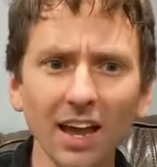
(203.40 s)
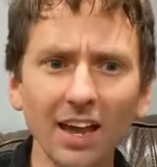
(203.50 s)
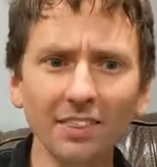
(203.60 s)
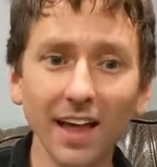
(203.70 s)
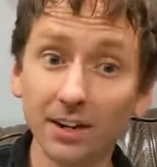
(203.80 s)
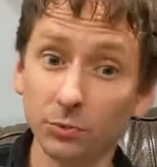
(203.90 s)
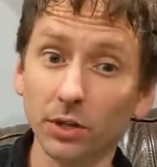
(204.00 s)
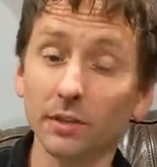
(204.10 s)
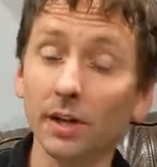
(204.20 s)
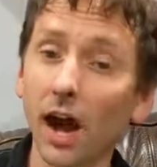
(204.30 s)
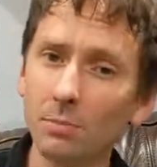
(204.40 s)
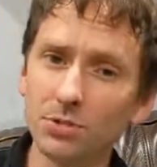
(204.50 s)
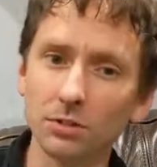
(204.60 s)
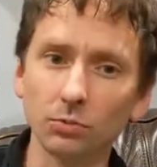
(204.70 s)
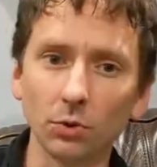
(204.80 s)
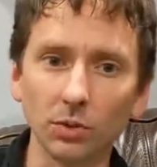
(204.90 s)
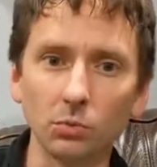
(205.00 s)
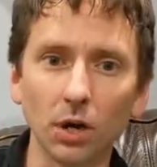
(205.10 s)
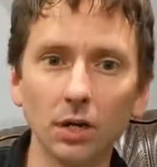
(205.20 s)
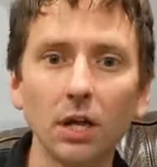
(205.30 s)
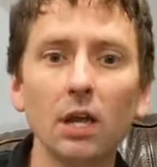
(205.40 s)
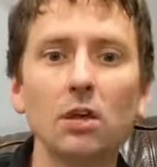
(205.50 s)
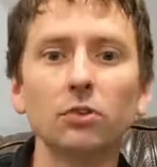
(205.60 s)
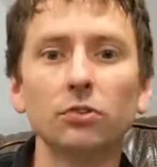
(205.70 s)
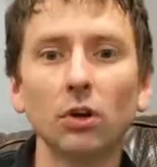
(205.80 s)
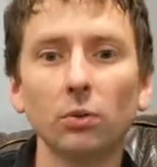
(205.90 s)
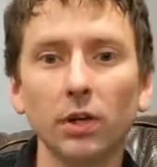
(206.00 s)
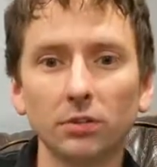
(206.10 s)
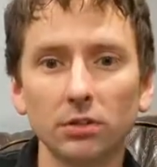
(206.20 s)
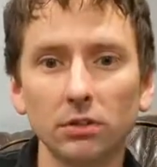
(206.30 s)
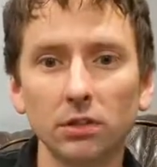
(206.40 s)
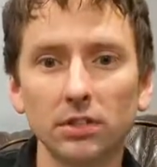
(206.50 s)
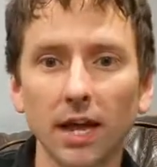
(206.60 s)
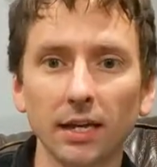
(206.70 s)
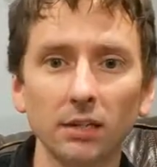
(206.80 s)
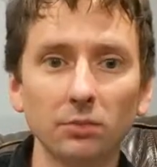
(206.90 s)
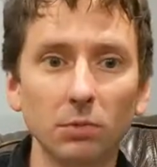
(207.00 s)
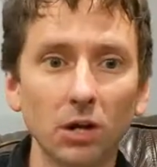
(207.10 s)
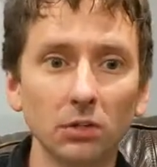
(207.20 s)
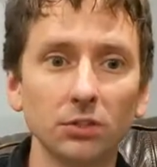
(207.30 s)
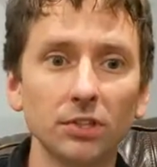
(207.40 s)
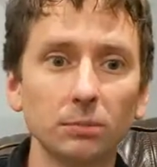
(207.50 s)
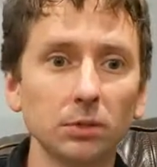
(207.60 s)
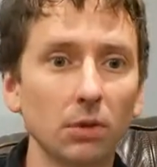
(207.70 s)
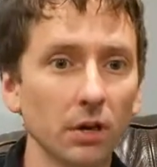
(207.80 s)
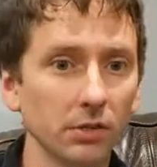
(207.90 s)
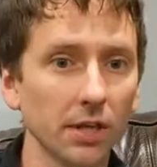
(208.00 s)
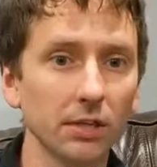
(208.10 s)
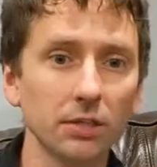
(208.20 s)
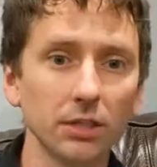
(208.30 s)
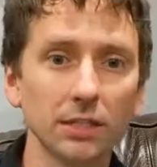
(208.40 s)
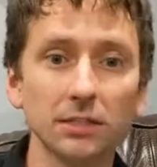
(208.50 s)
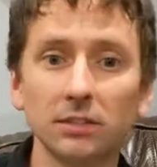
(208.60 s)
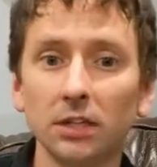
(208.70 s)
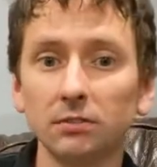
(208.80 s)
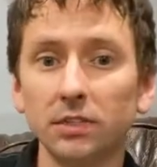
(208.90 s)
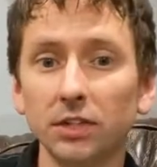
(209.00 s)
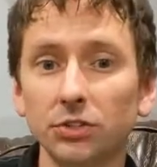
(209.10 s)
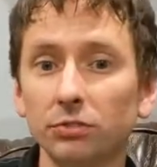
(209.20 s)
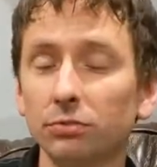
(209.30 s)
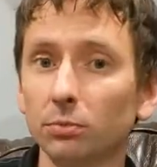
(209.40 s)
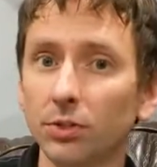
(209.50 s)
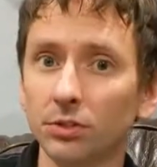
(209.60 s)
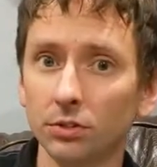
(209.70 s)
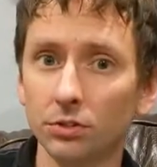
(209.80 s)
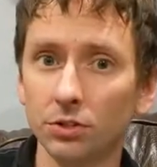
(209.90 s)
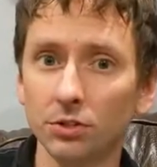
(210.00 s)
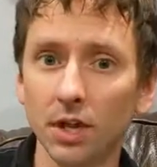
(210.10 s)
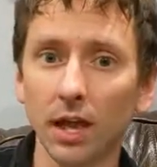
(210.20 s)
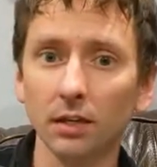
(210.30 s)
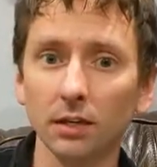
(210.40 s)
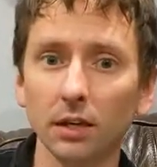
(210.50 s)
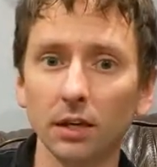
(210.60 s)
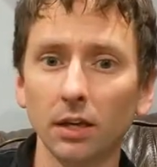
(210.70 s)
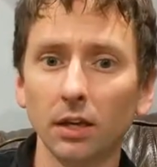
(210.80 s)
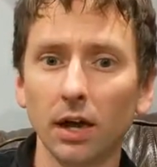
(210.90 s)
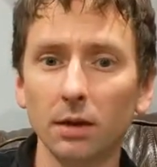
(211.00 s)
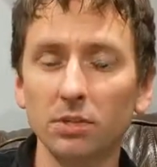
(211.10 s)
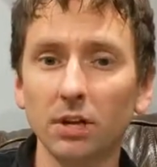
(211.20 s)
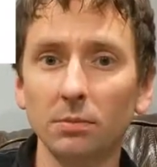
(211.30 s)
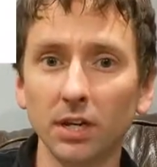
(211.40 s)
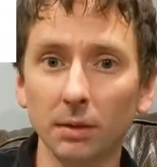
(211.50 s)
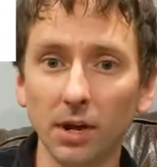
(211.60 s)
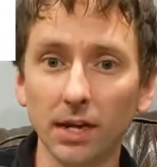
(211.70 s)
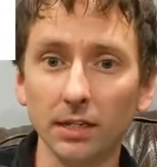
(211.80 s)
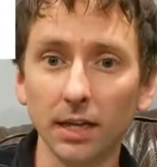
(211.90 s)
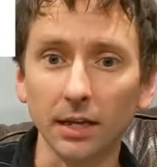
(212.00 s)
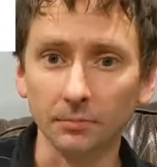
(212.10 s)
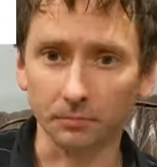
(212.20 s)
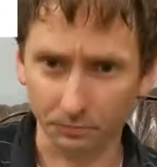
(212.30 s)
And that is really the opposite of what we want, so we also looked at a smaller, simpler model that utilizes self-attention from researchers at IBM and MILA.